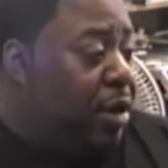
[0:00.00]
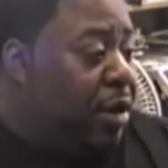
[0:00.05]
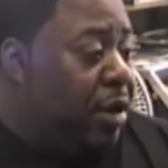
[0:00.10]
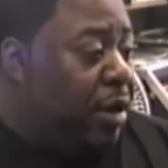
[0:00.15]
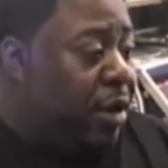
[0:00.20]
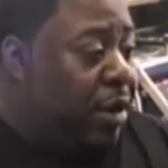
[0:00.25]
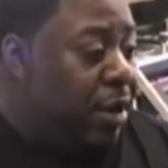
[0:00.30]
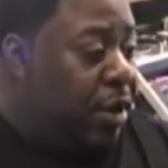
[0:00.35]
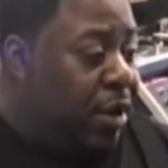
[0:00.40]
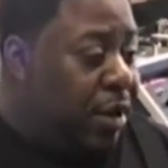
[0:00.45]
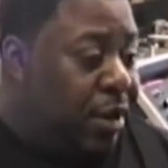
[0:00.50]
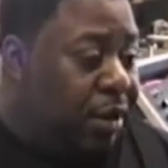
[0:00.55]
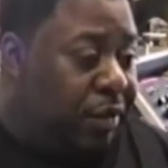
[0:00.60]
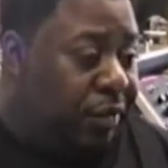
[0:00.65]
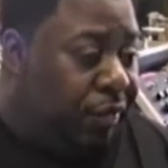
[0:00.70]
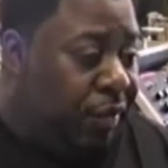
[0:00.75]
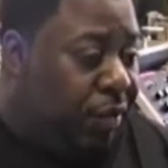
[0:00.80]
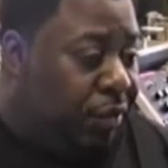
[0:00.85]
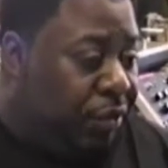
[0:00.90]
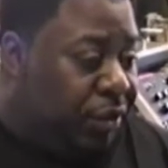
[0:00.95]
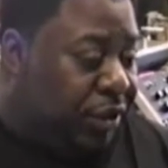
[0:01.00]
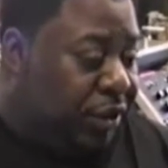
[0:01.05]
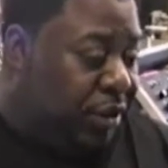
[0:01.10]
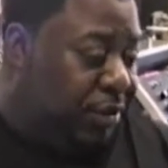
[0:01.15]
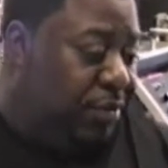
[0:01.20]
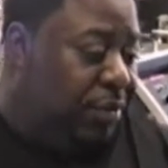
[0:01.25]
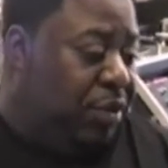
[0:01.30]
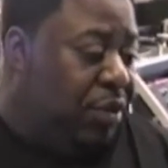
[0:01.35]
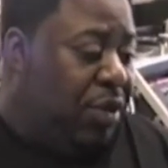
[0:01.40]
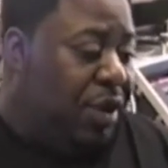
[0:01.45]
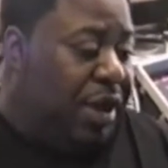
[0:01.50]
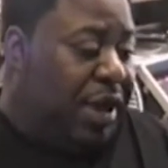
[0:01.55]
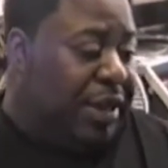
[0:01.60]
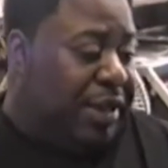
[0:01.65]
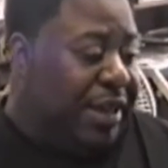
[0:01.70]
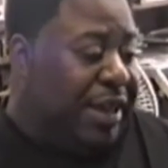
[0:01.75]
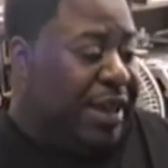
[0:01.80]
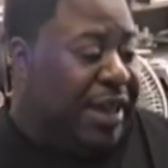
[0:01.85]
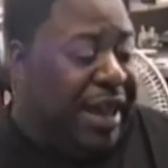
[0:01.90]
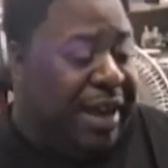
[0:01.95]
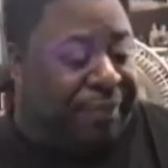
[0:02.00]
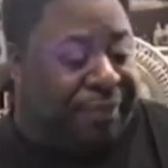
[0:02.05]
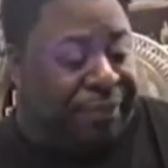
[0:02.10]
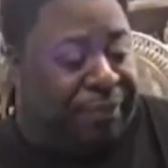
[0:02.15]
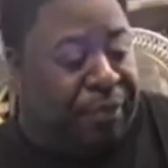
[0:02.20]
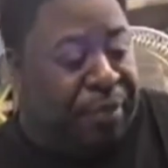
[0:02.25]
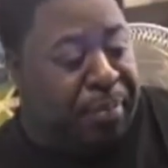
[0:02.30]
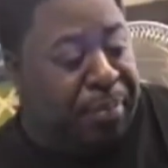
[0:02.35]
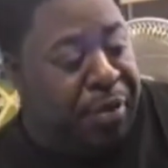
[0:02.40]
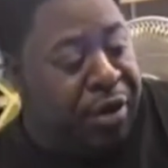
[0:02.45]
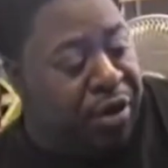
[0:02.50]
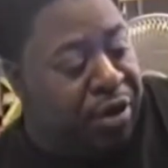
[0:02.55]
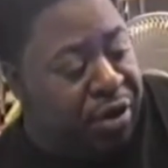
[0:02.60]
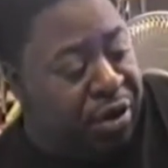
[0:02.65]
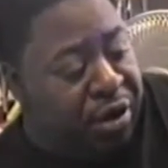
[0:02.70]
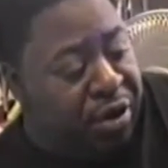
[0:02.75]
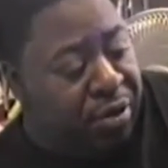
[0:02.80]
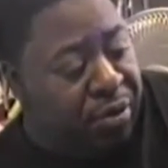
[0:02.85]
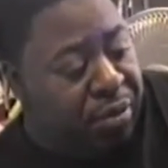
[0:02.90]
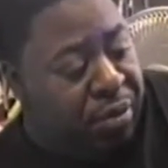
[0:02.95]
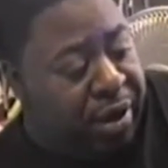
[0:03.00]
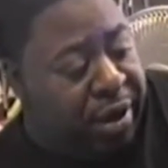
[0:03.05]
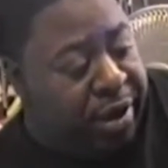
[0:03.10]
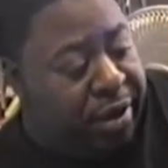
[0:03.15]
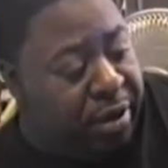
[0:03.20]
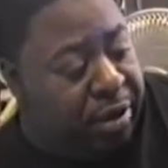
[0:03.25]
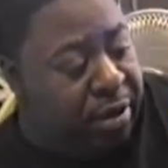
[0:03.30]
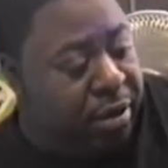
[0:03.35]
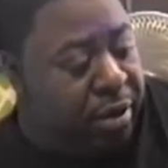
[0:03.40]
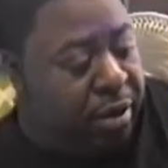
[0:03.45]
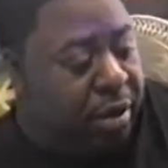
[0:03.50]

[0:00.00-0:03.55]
You know, you throw something on that they're not familiar with.